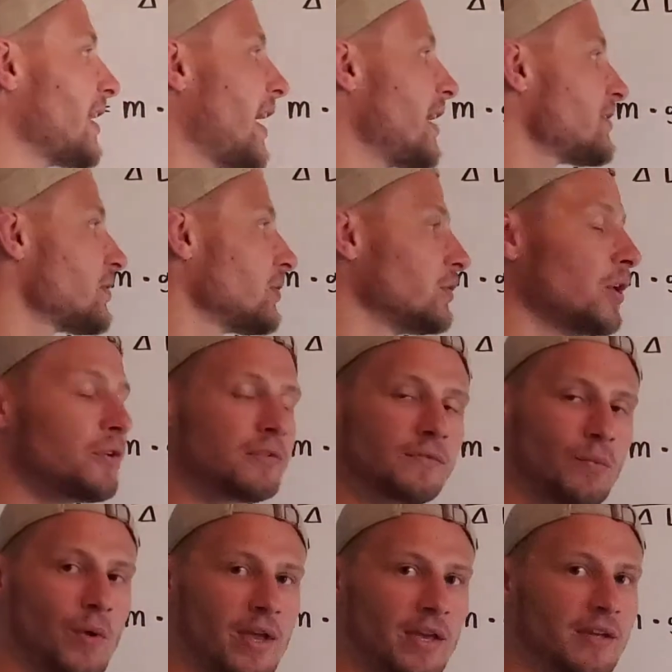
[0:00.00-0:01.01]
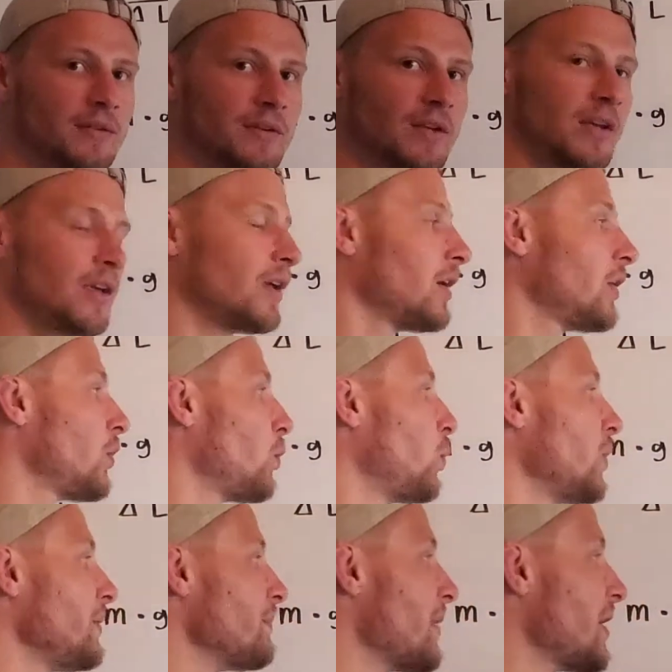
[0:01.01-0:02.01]
has a load of weight.
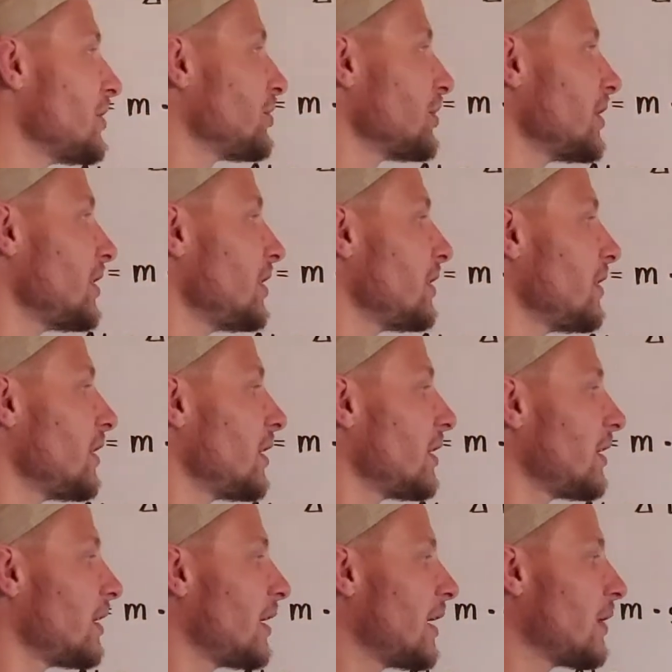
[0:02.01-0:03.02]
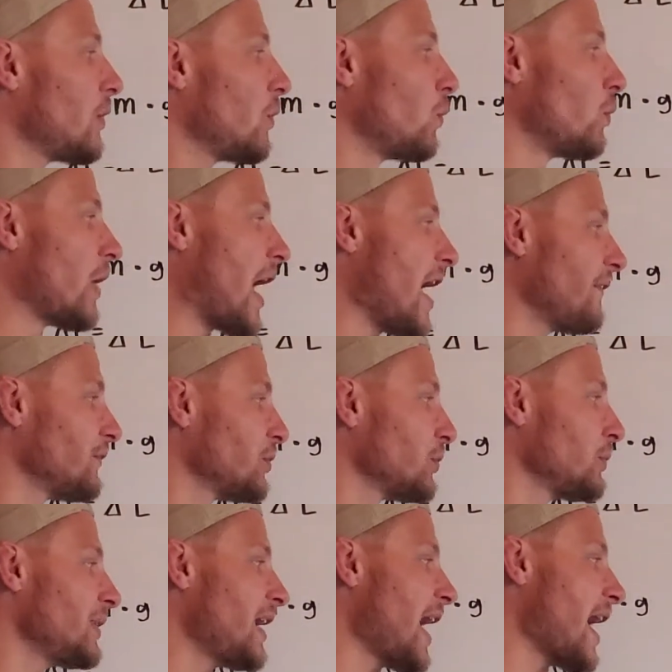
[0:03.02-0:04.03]
We measure it after
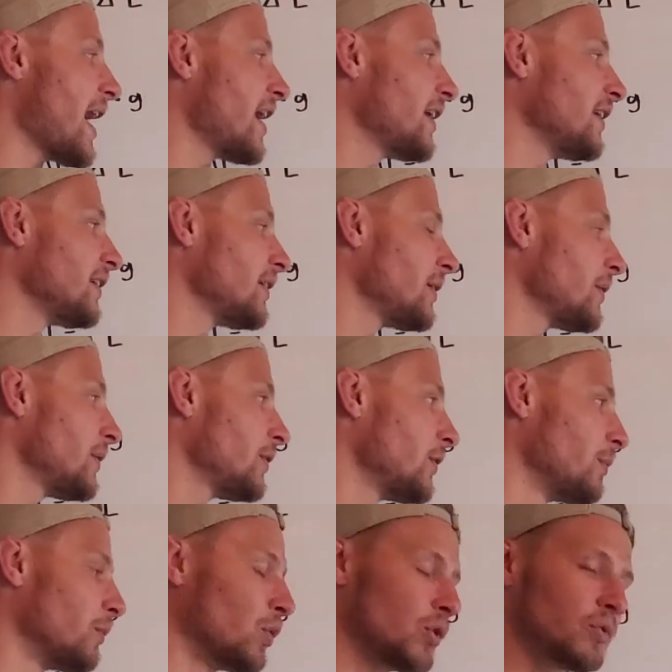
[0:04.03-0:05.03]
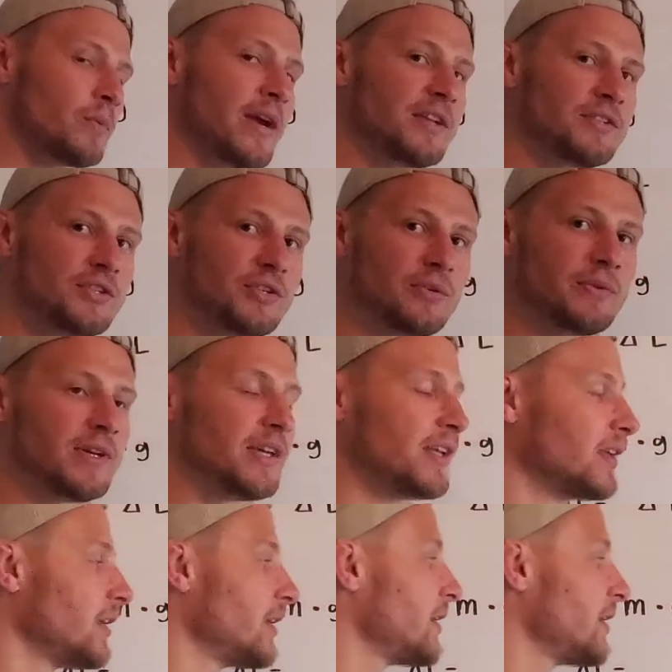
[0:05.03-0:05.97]
we add more weight to it,